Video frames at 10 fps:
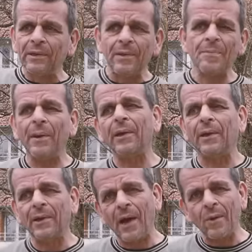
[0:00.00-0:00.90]

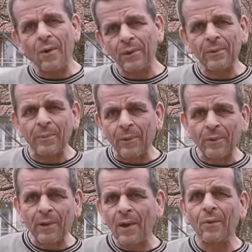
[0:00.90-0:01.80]
depending on how hot it
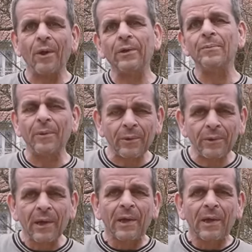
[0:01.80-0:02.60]
burned, how long it burned,